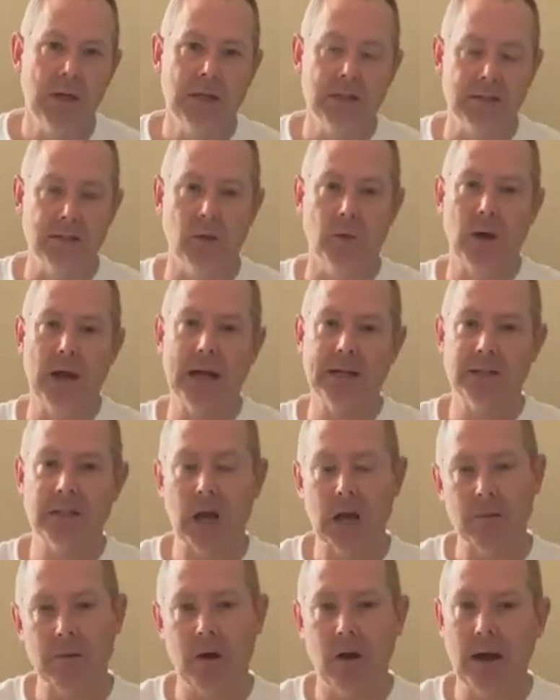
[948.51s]
So when I
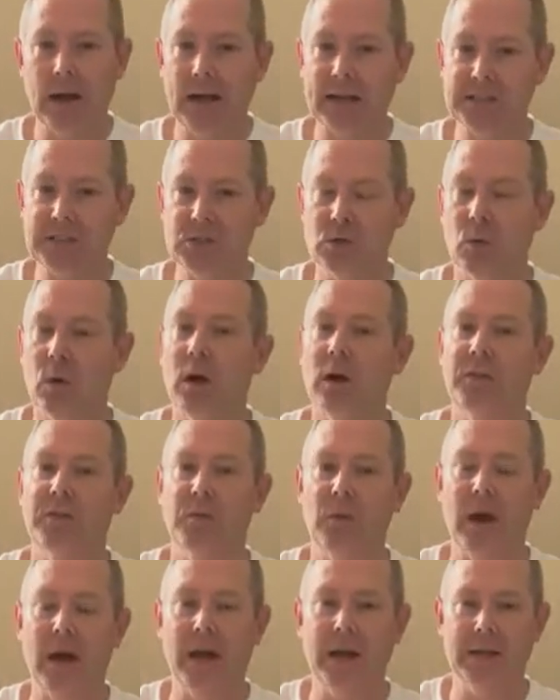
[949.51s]
talk about
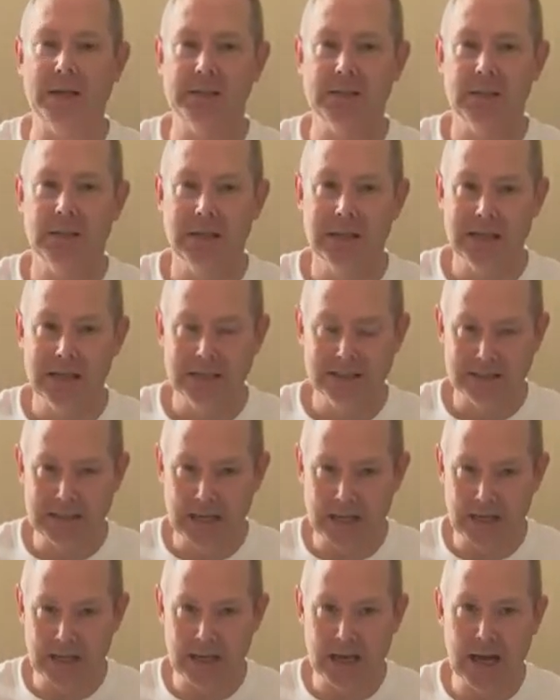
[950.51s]
osteoarthritis,
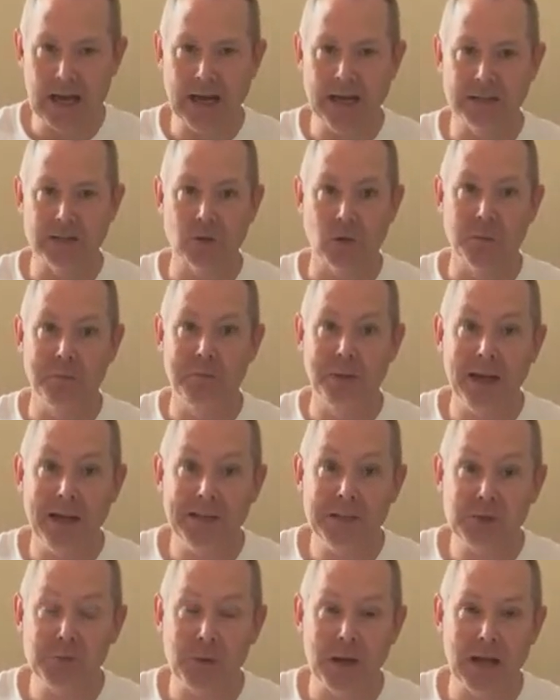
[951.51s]
tendonitis, or
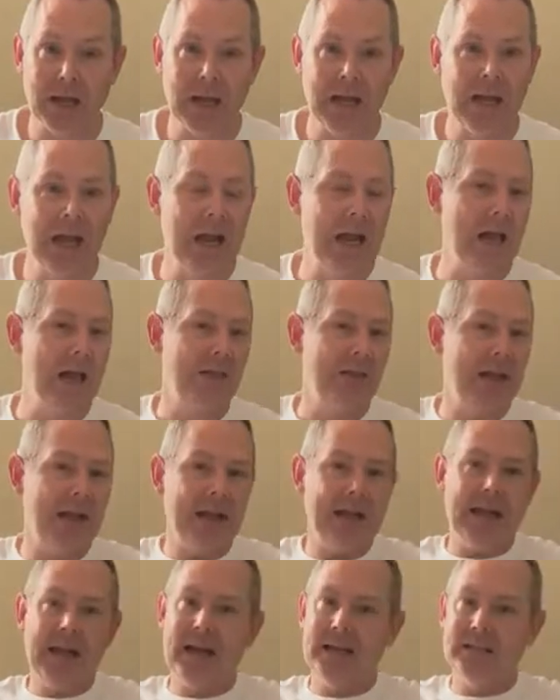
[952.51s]
impingement,
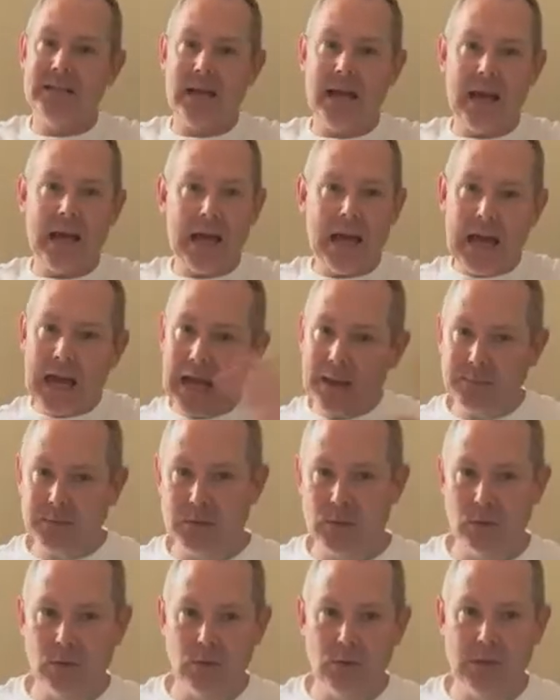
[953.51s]
that has
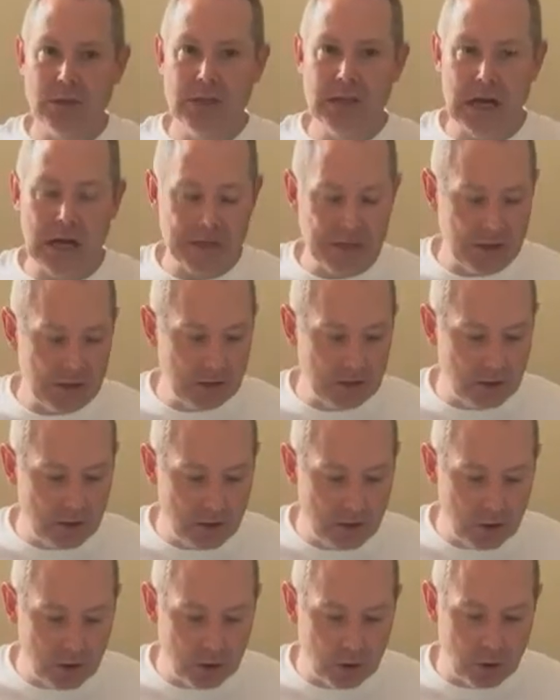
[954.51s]
absolutely nothing to
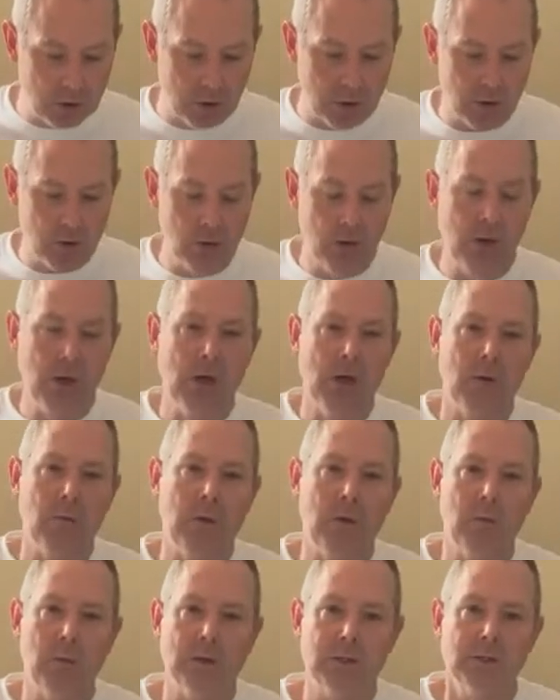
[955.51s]
do
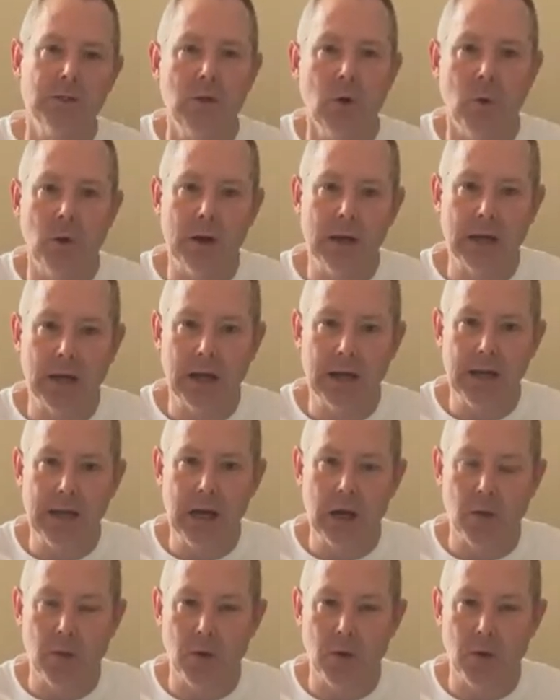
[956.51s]
with what's going on here.